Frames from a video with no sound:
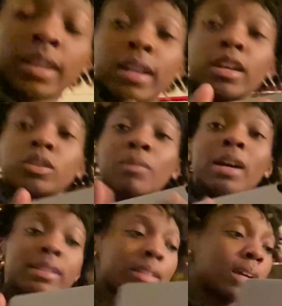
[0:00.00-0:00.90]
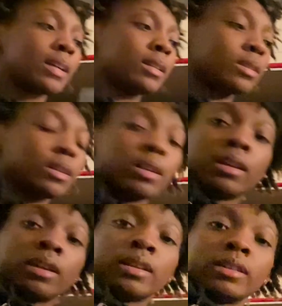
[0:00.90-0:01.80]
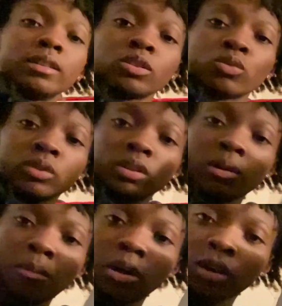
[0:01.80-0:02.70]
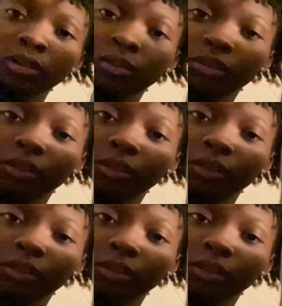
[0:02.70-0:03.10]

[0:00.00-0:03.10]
That's my size. This is what the box looks